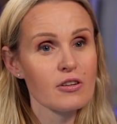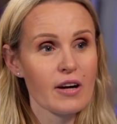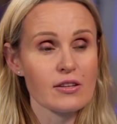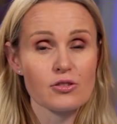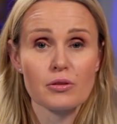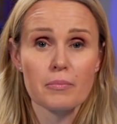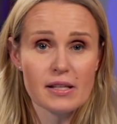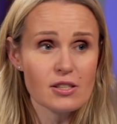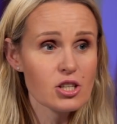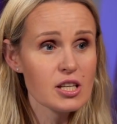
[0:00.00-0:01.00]
Ukraine. So the
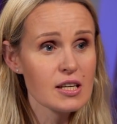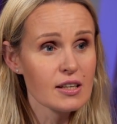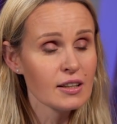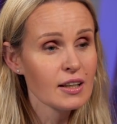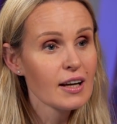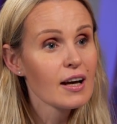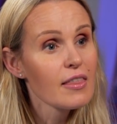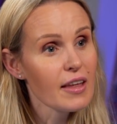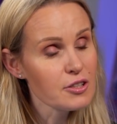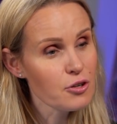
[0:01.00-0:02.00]
message here
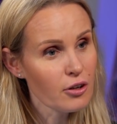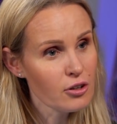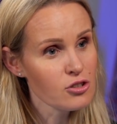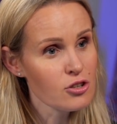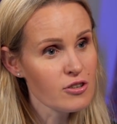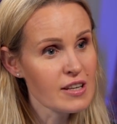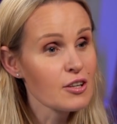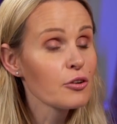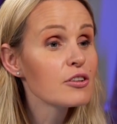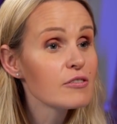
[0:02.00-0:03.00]
that you are
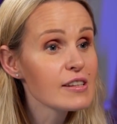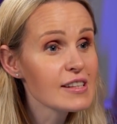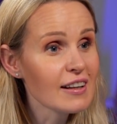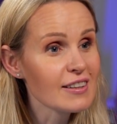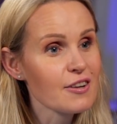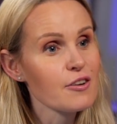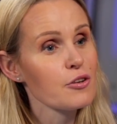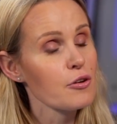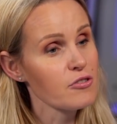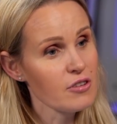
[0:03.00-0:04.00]
concentrating on the result.
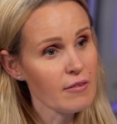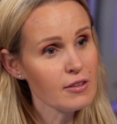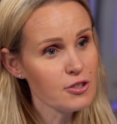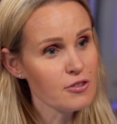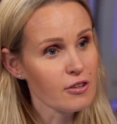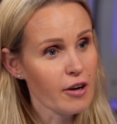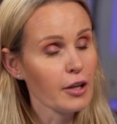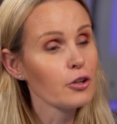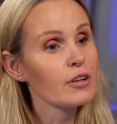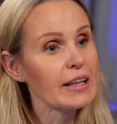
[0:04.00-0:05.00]
You have traveled to
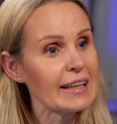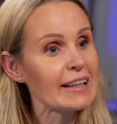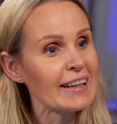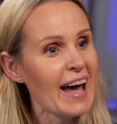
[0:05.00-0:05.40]
Ukraine, you are here